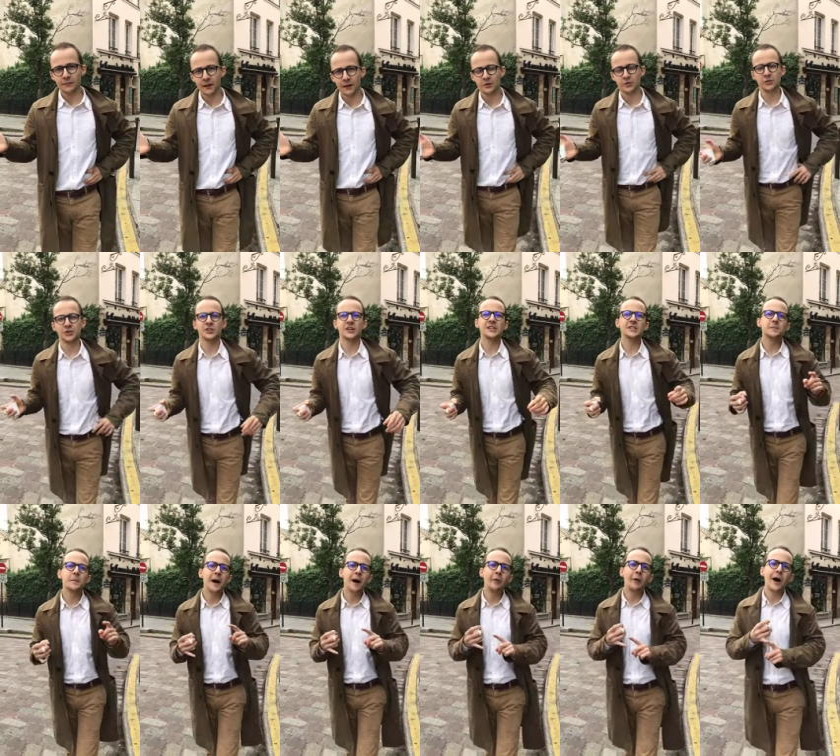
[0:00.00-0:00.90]
Such as
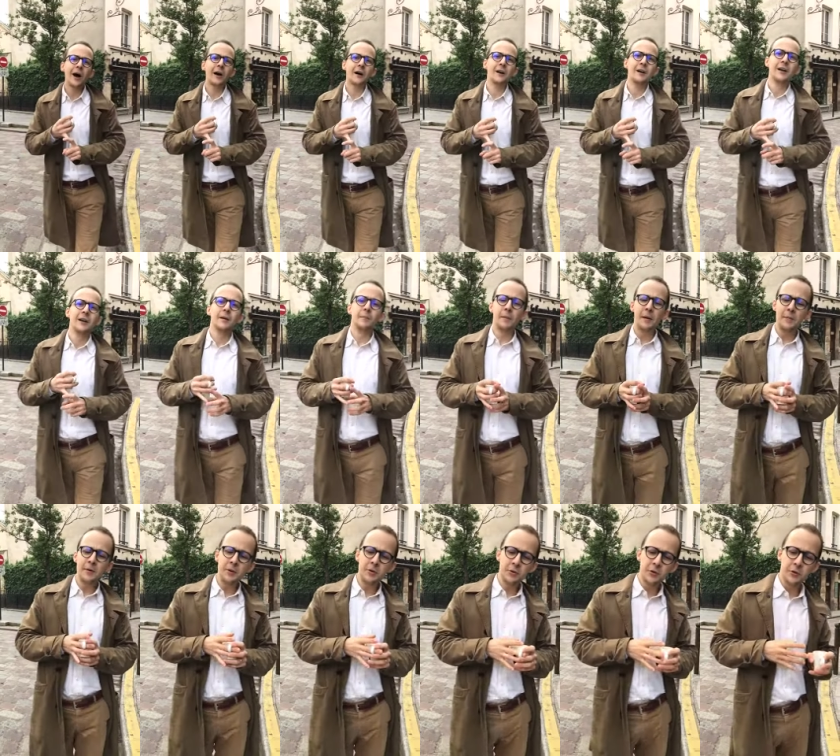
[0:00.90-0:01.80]
Marat.
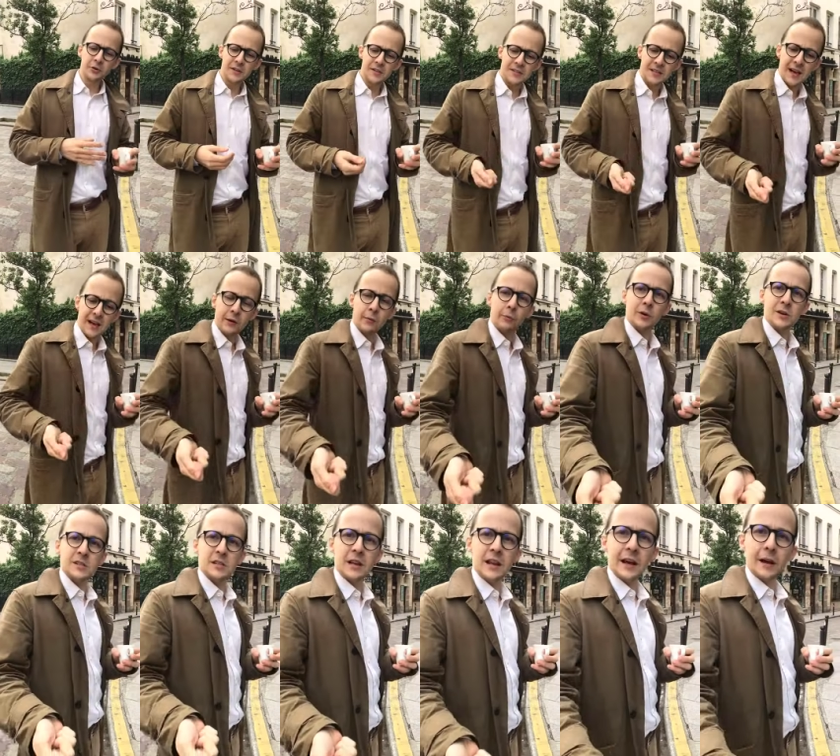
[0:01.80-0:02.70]
Maybe you know this guy who
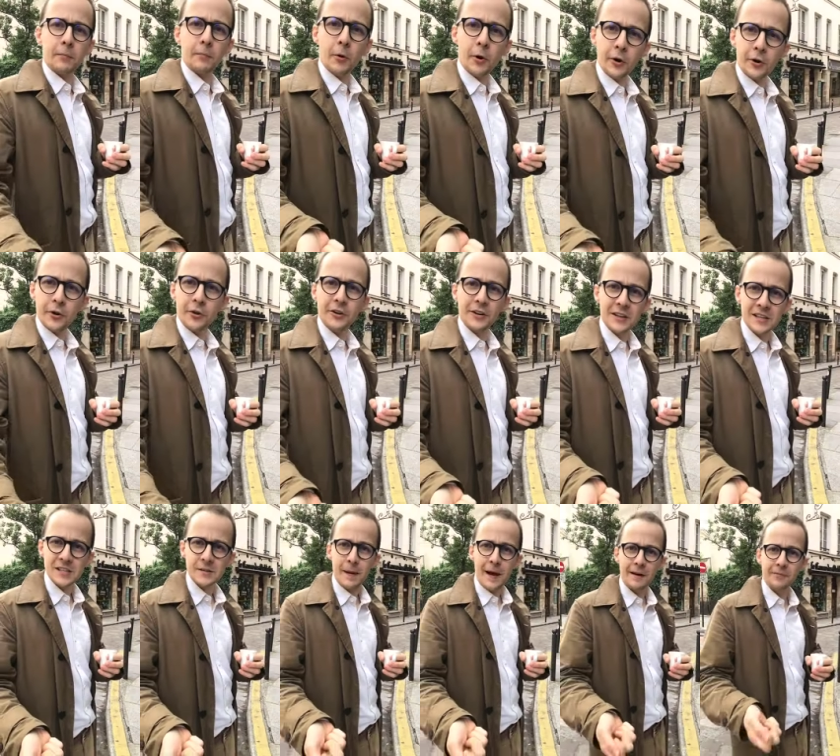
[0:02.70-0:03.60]
was like murdered in
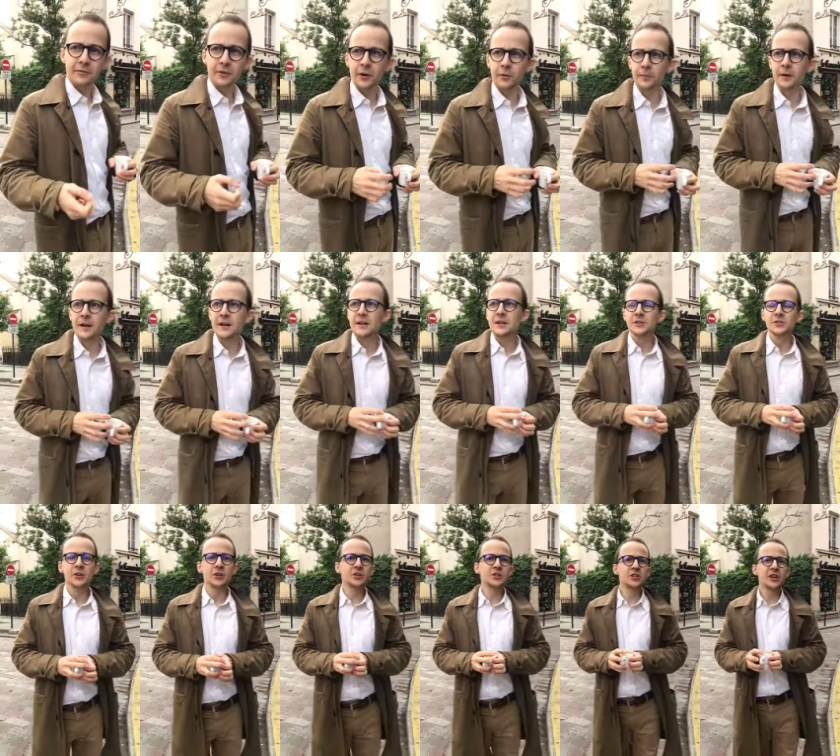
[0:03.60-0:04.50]
his bathtub,
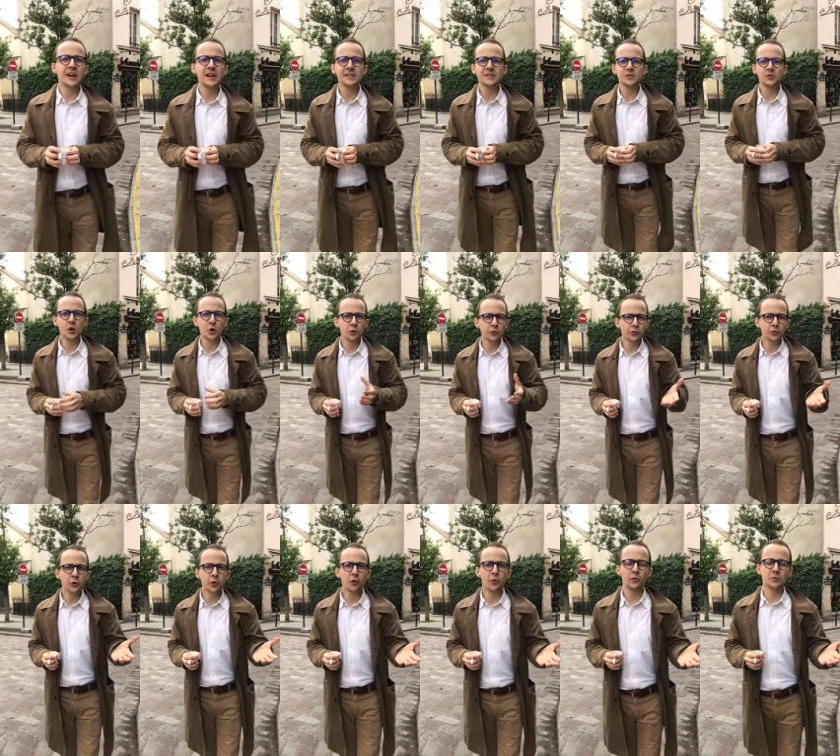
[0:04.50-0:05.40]
such as
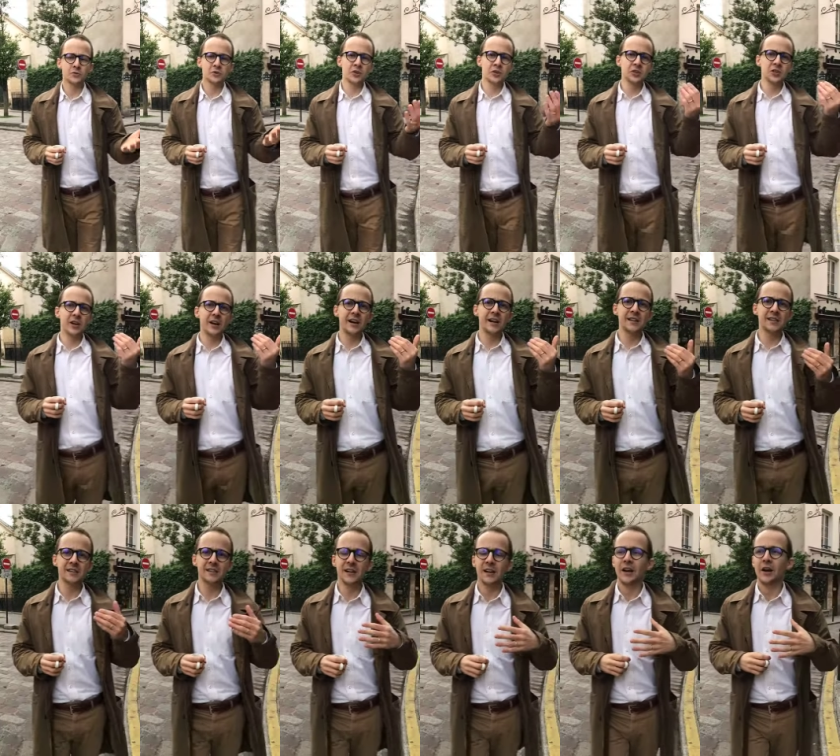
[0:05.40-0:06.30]
Danton, such
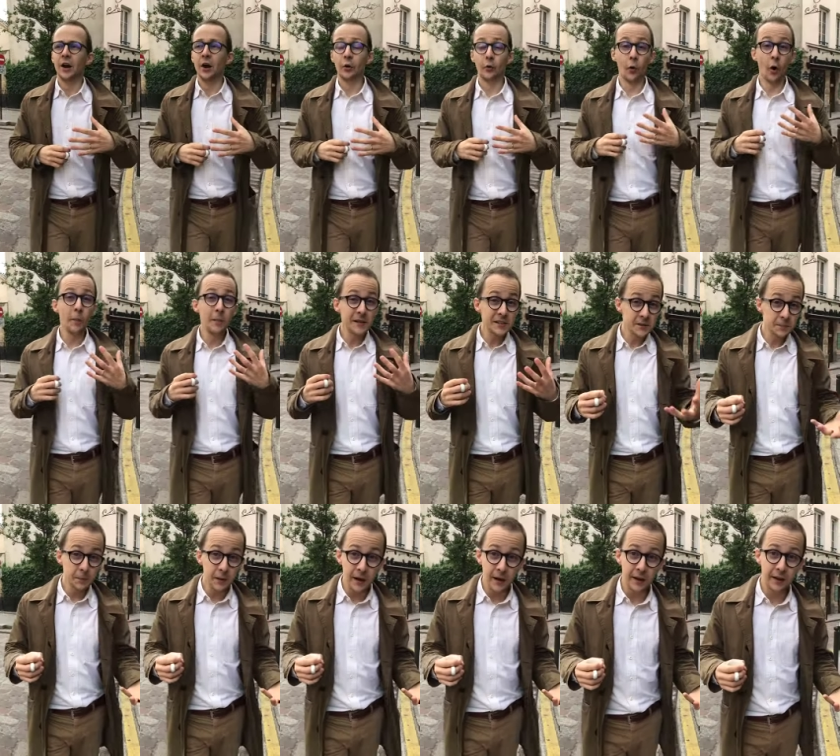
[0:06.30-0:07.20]
as
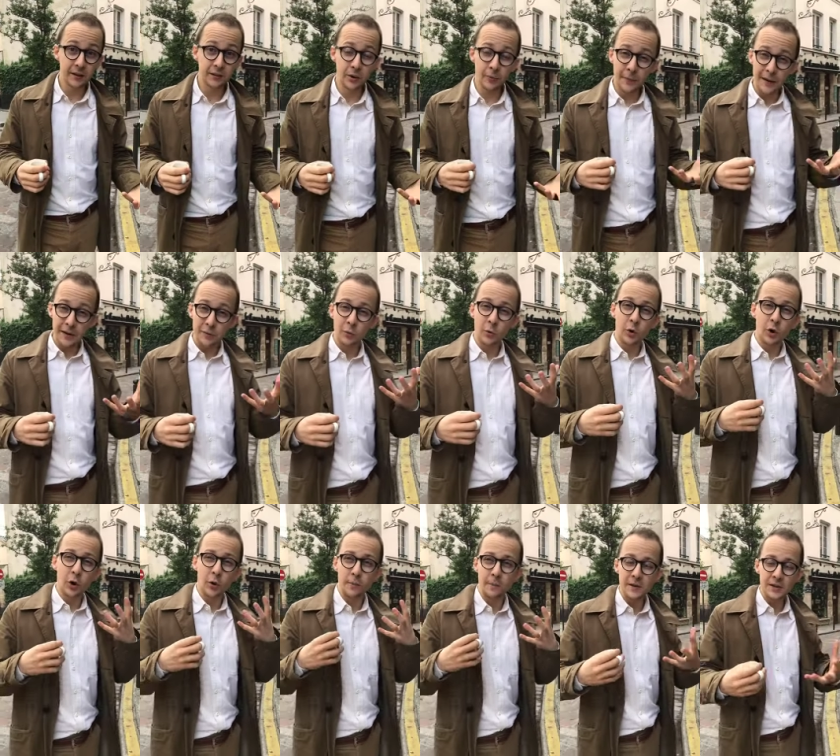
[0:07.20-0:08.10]
Robespierre, the man who
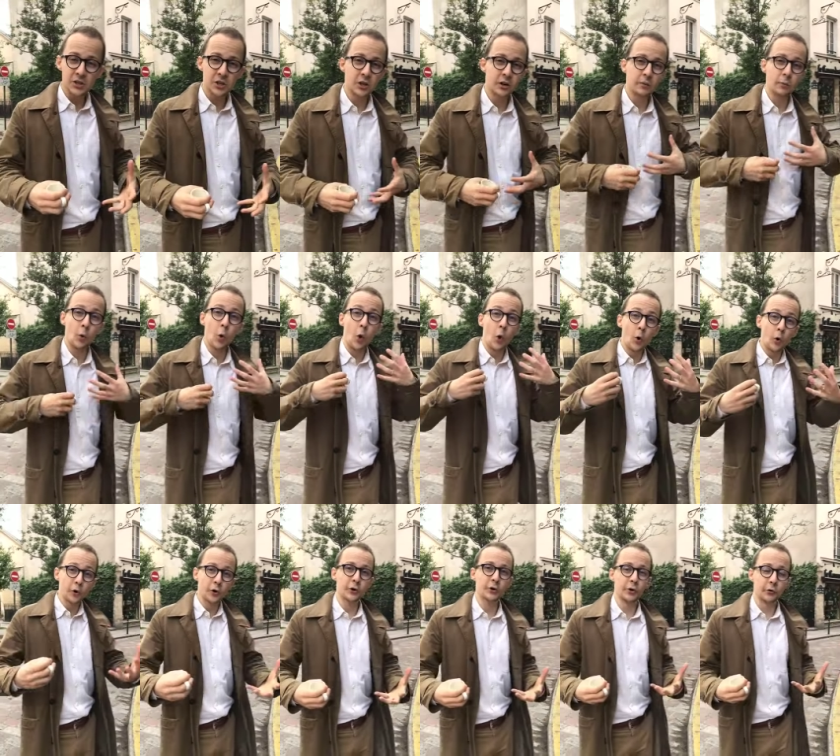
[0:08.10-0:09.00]
commissioned, who
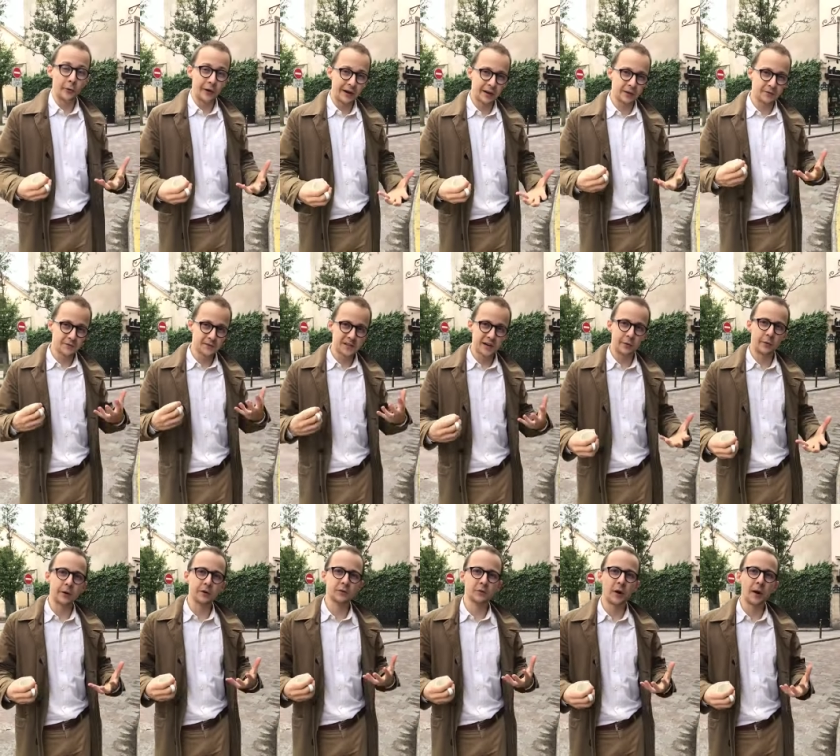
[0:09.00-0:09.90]
ordered the Reign of
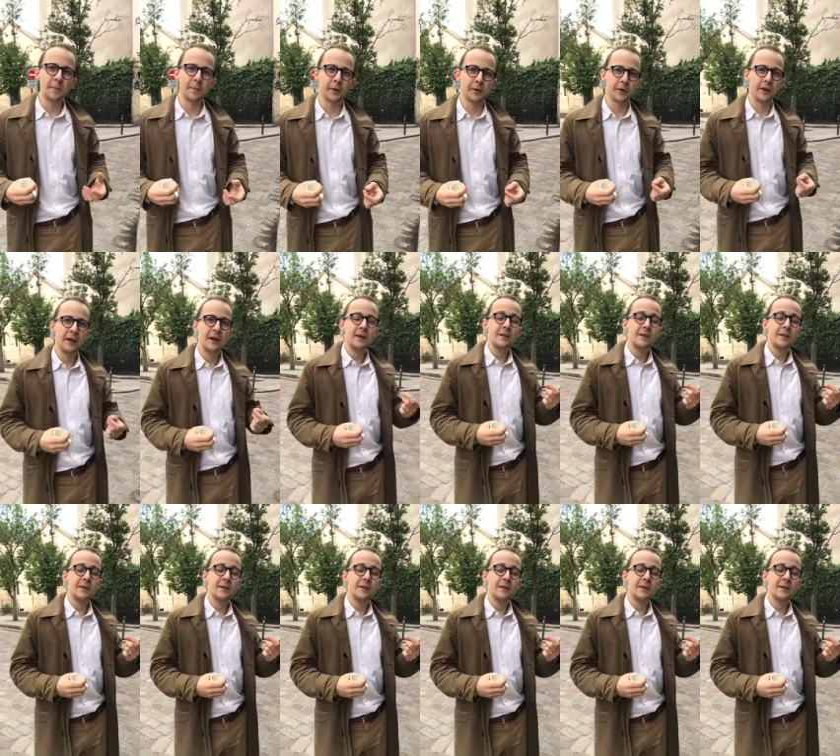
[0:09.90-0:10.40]
Terror to happen.